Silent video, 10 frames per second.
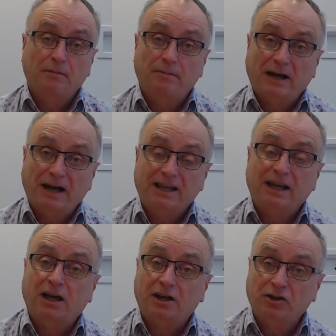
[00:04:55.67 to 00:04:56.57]

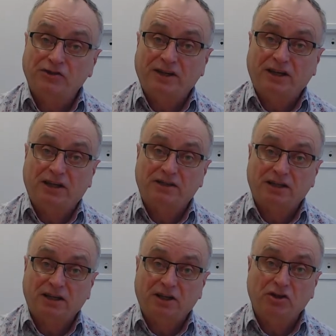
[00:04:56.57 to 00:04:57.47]
Pākehā
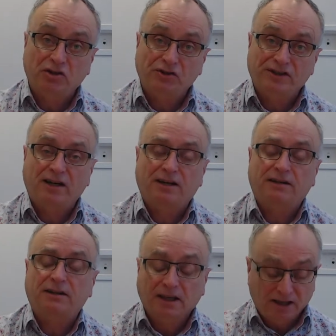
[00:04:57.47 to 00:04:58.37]
in New
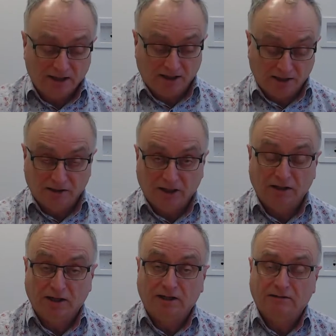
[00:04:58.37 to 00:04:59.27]
Zealand, in
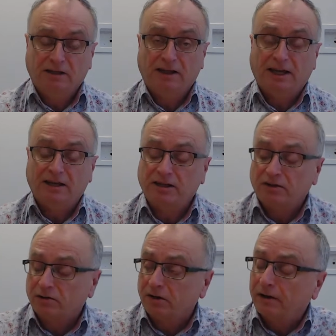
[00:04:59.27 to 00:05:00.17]

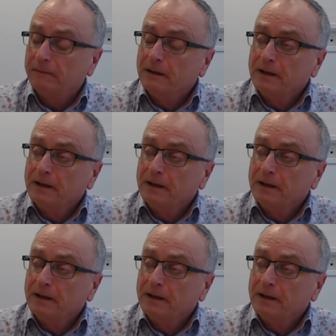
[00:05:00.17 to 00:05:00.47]
Aotearoa.